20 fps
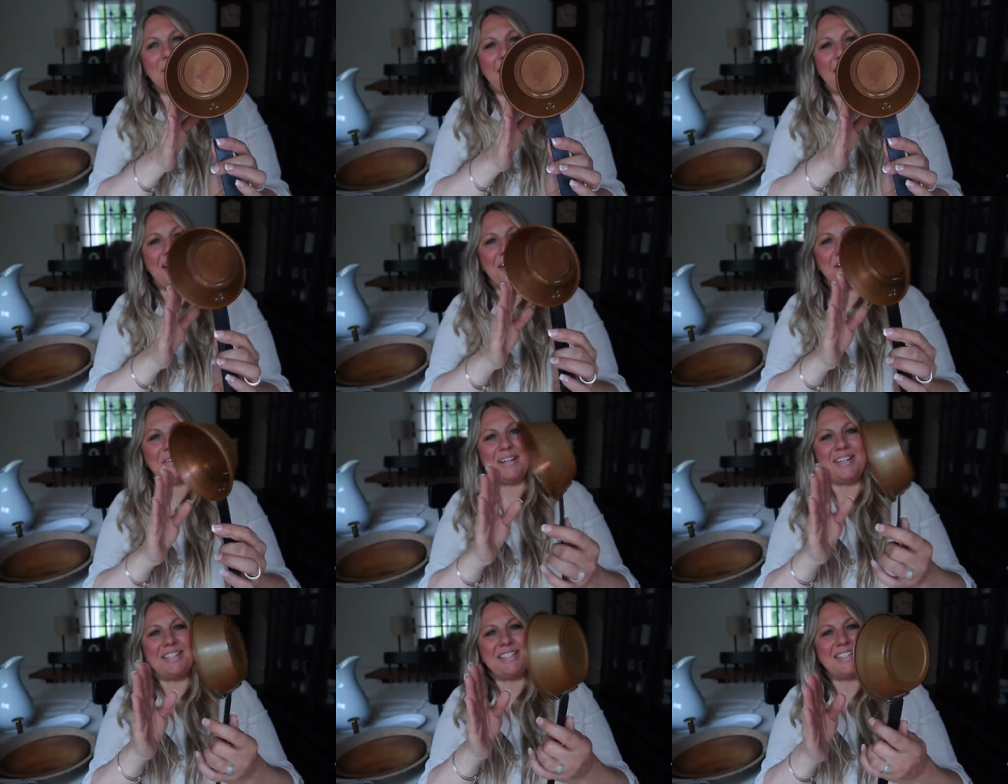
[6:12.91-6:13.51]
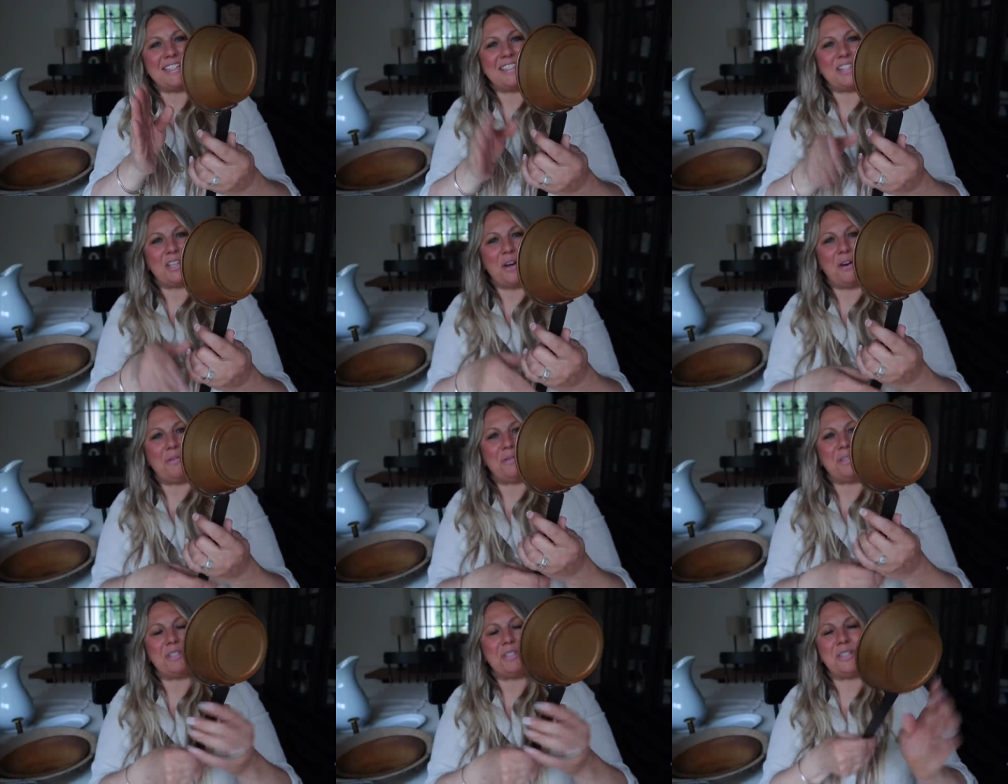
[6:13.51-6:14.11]
anyways, so
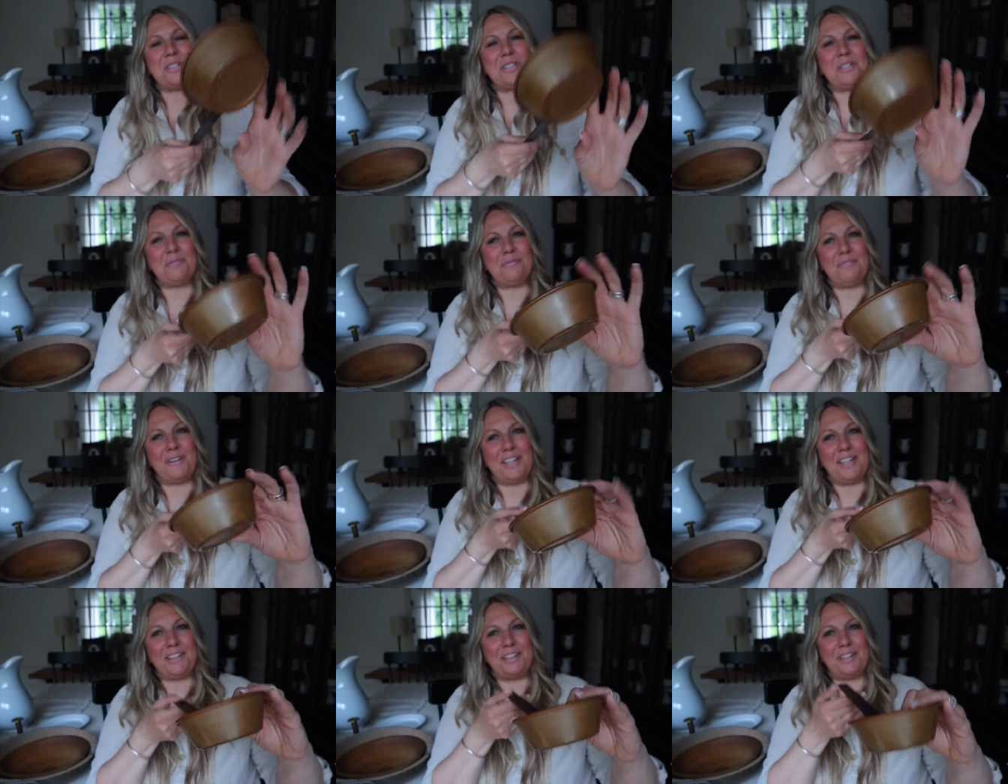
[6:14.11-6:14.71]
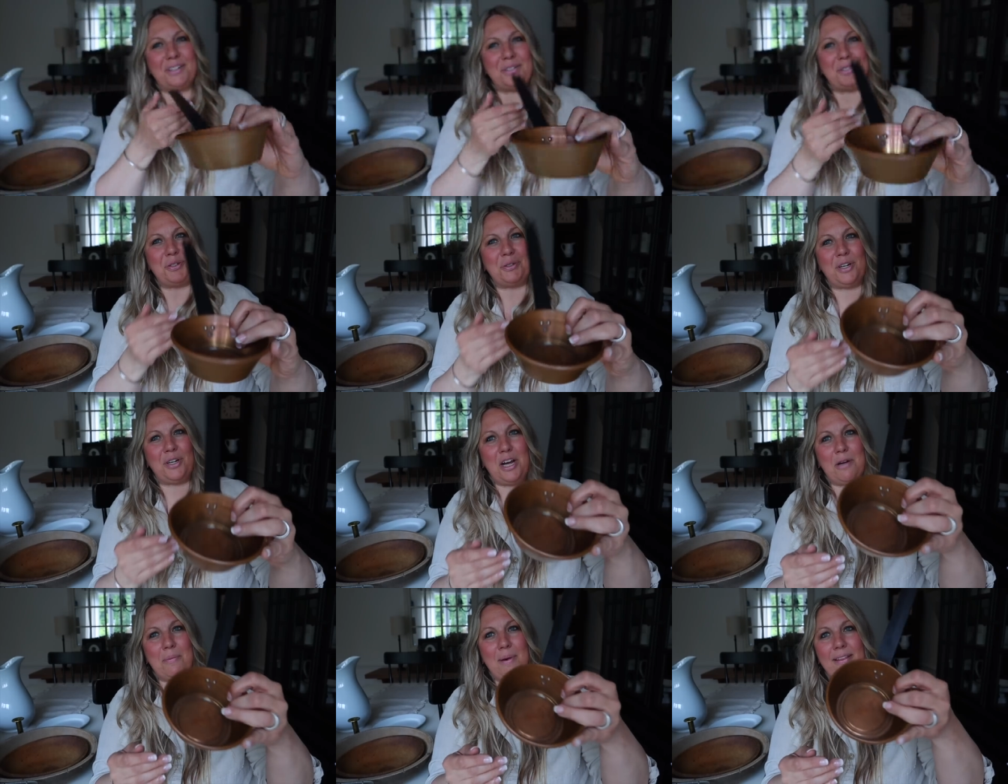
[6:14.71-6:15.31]
it was just a funny little
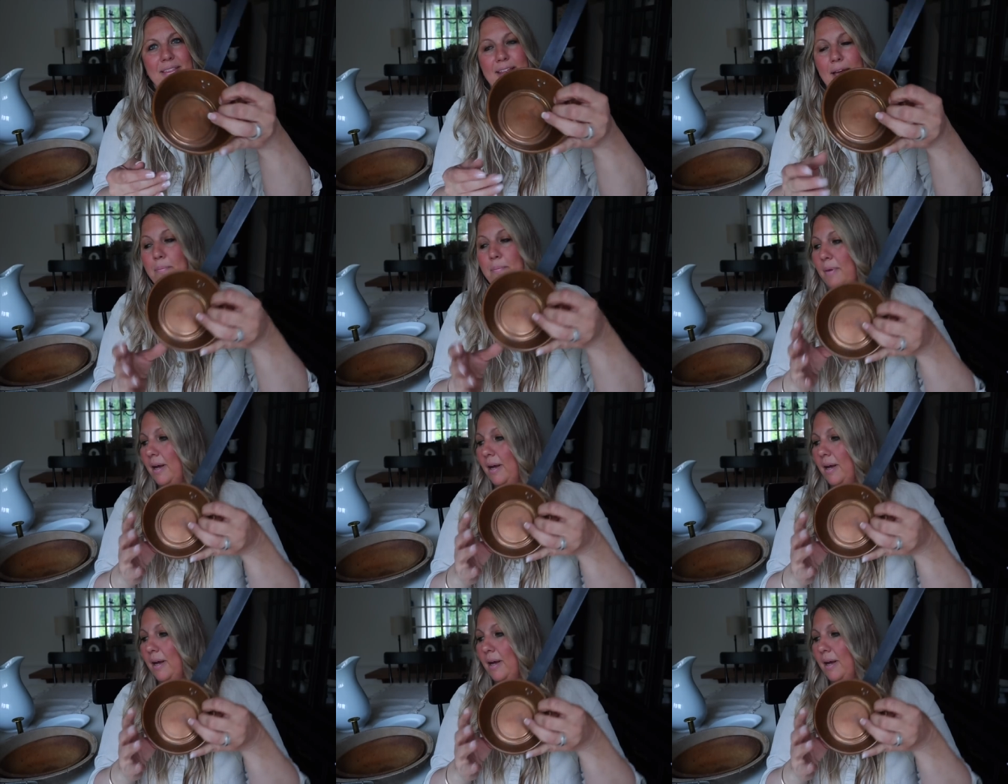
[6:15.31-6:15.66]
story about that.